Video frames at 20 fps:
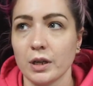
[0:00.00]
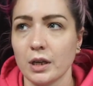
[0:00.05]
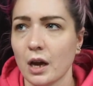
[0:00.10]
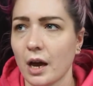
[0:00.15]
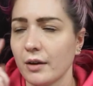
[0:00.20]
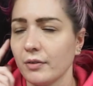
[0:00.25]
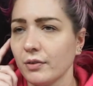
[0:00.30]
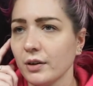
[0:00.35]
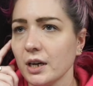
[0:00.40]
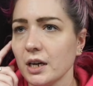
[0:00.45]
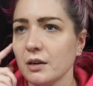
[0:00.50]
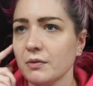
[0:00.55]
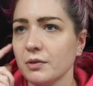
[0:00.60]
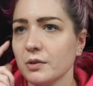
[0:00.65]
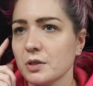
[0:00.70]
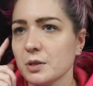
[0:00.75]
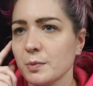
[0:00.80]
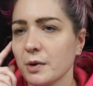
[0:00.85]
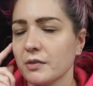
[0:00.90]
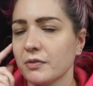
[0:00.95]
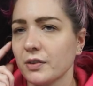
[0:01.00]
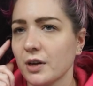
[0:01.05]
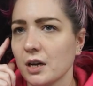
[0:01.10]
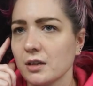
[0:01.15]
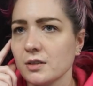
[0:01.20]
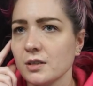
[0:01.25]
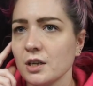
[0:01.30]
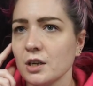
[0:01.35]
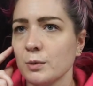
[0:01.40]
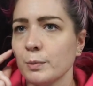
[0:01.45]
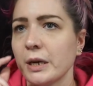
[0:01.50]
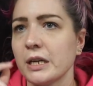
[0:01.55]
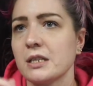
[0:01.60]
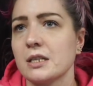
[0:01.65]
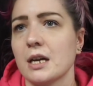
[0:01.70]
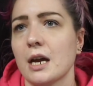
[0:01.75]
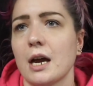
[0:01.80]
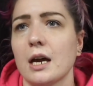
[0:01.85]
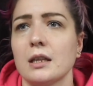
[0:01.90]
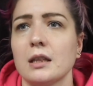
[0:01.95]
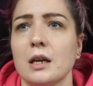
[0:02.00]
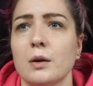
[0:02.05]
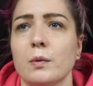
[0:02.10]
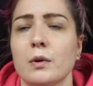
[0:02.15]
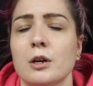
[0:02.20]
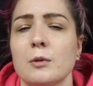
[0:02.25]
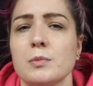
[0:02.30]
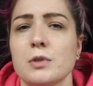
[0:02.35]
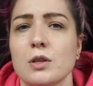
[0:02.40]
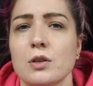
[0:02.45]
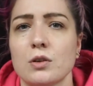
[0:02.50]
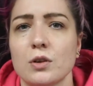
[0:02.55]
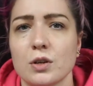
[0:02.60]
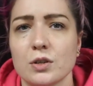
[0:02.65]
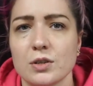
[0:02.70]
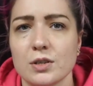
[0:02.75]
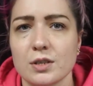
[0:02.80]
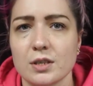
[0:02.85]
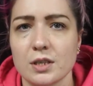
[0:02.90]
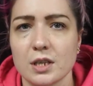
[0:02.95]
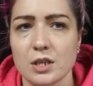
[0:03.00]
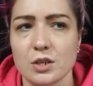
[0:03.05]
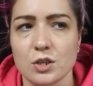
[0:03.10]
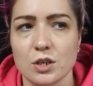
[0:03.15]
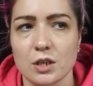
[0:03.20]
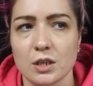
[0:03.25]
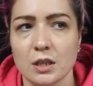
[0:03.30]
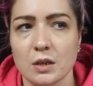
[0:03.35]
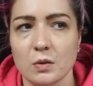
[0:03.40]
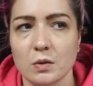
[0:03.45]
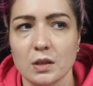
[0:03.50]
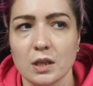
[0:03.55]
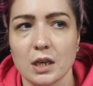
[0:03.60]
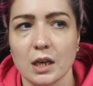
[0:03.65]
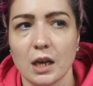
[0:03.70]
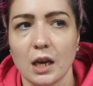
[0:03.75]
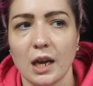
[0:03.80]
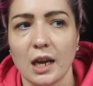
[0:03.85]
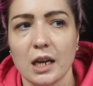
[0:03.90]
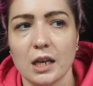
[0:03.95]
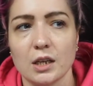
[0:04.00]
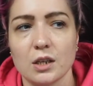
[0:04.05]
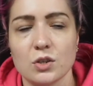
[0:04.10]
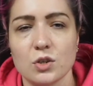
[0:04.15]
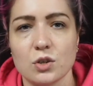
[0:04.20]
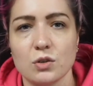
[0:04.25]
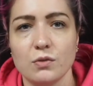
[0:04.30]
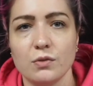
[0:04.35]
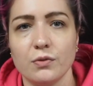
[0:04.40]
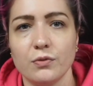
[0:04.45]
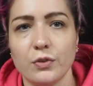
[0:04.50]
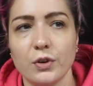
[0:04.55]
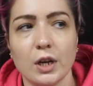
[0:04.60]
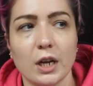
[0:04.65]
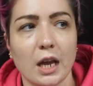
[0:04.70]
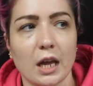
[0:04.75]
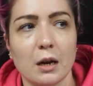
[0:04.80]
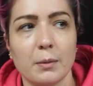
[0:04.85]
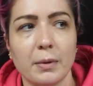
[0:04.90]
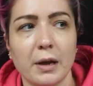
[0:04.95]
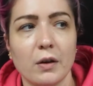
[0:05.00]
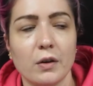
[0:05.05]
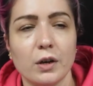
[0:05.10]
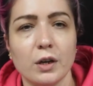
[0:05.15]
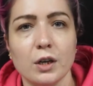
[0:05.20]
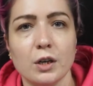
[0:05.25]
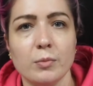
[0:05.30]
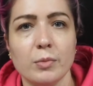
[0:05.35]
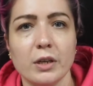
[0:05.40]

I forget if it was my fiance or my dad. They went up to the nurse's station and they were like, hey, did you forget about her?